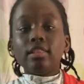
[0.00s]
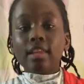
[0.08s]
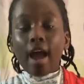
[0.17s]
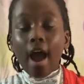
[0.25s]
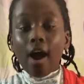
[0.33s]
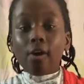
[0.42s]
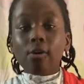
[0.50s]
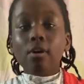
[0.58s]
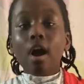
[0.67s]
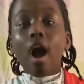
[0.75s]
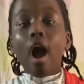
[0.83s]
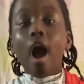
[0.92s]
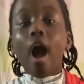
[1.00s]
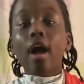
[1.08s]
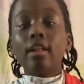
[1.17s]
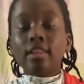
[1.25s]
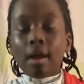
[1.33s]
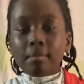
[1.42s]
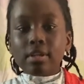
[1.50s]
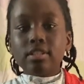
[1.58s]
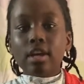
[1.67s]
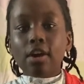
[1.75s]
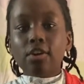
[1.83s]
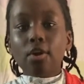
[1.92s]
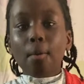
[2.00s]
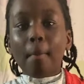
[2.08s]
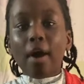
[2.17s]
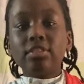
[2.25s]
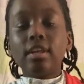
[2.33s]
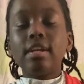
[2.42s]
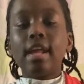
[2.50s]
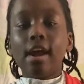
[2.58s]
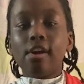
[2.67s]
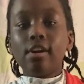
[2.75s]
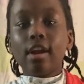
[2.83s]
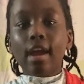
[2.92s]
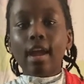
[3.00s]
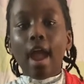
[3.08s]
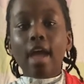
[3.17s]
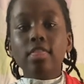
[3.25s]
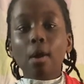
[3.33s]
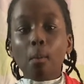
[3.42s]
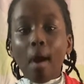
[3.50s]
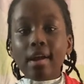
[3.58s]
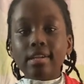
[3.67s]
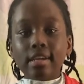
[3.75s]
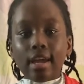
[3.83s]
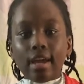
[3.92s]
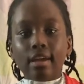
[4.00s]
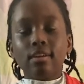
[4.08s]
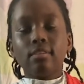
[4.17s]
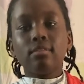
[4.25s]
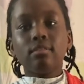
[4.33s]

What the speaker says: Now, let me tell you about the narrow gate and the wide gate.